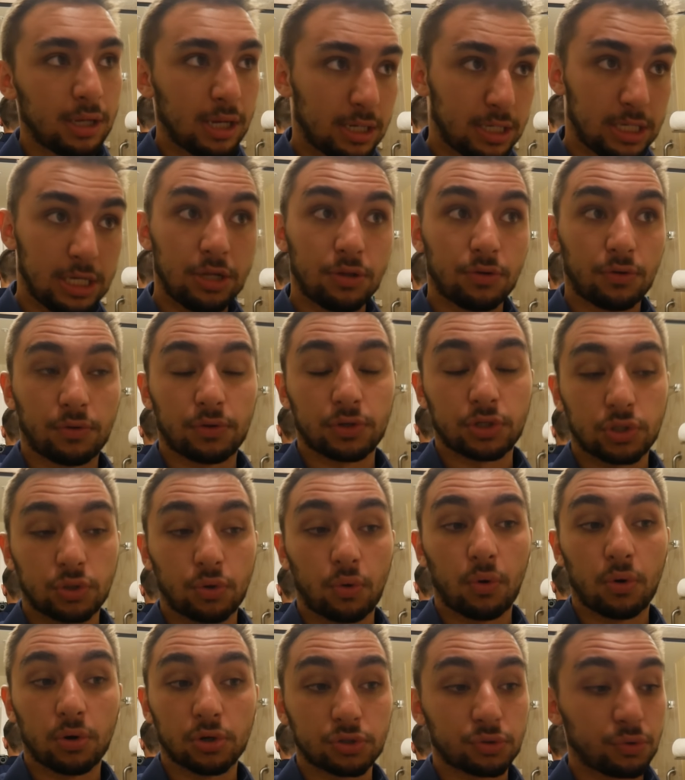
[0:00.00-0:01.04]
in either of the
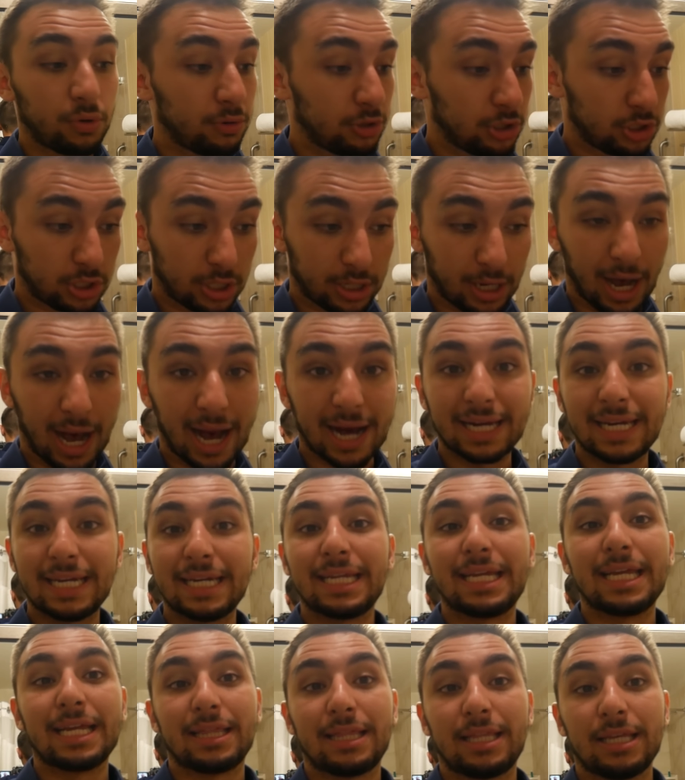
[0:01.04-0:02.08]
stores, so I was just like, I need
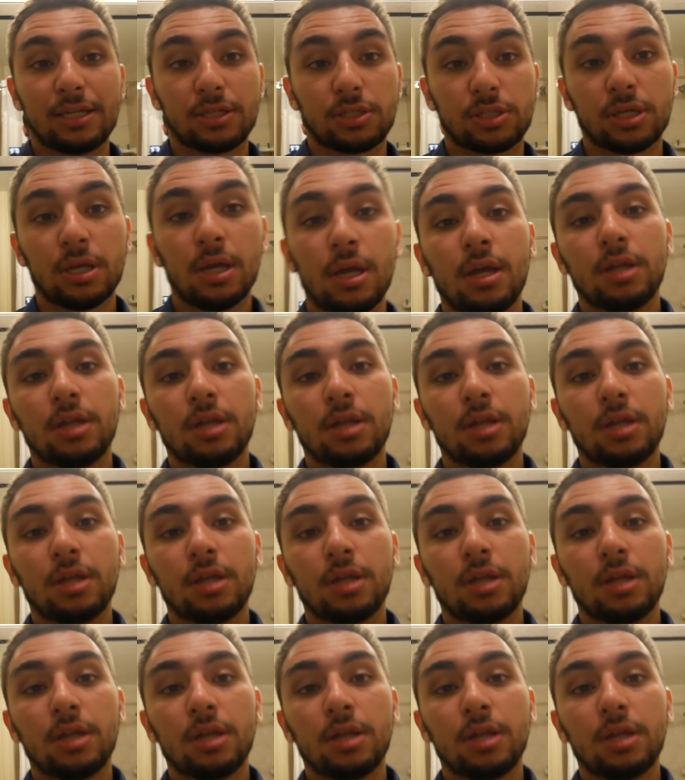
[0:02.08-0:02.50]
to get this